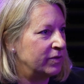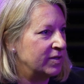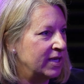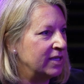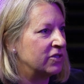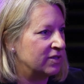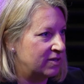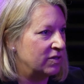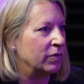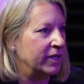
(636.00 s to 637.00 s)
see,
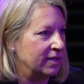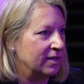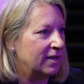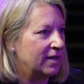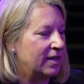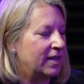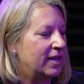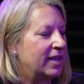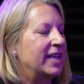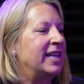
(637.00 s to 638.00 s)
just do it.
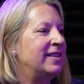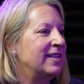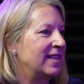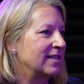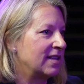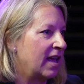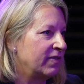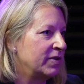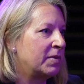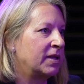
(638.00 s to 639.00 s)
He did this
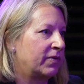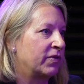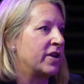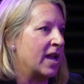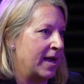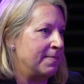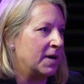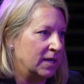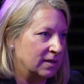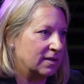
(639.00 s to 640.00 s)
every month for 9
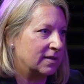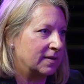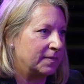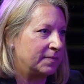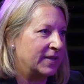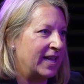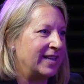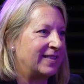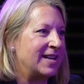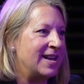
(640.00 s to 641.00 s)
months. And
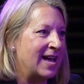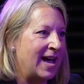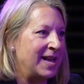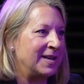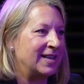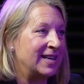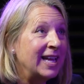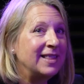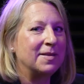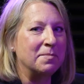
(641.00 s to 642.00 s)
at the
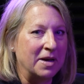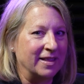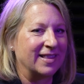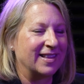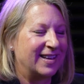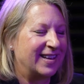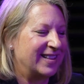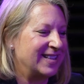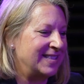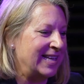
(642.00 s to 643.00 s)
ninth month,
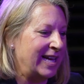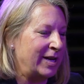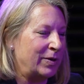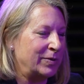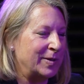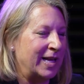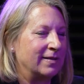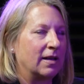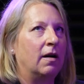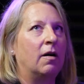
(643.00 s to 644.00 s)
the CIO said,
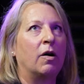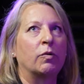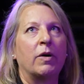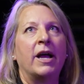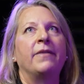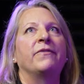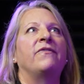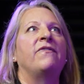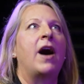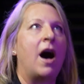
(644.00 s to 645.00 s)
all right,
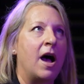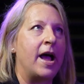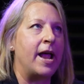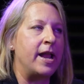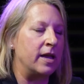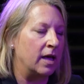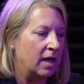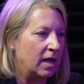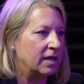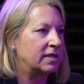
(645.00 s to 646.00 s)
fine,
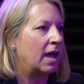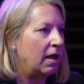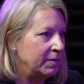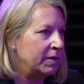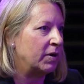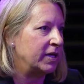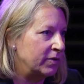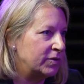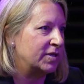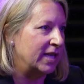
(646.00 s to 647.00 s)
tell me what
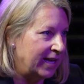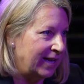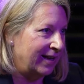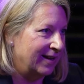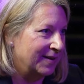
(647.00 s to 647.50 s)
you see.